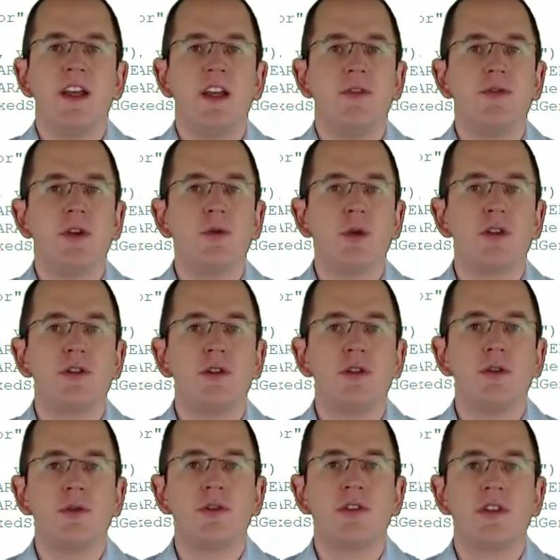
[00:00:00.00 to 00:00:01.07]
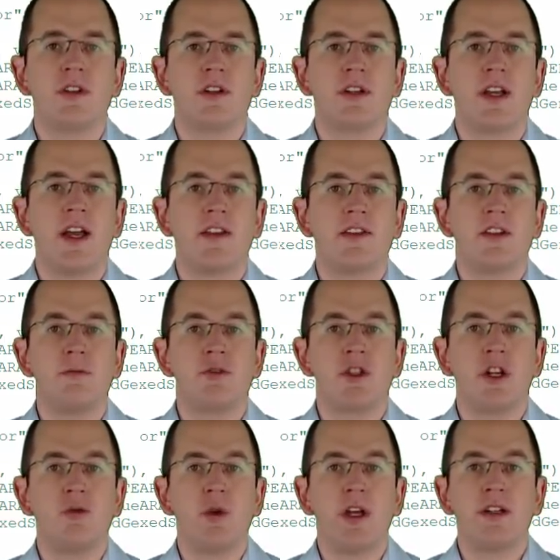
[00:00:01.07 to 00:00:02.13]
If you want to use a custom
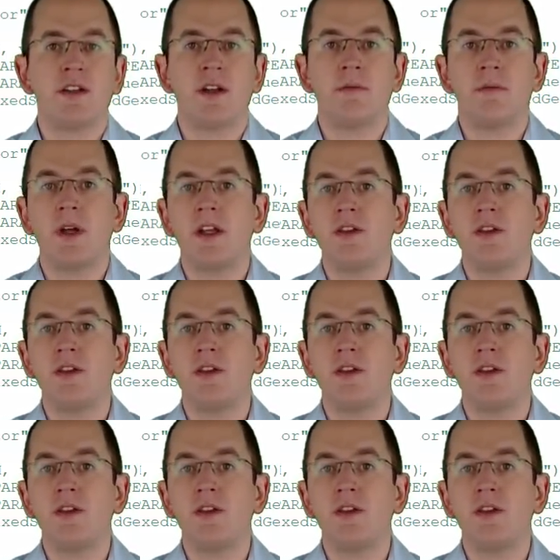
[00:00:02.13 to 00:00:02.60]
generator,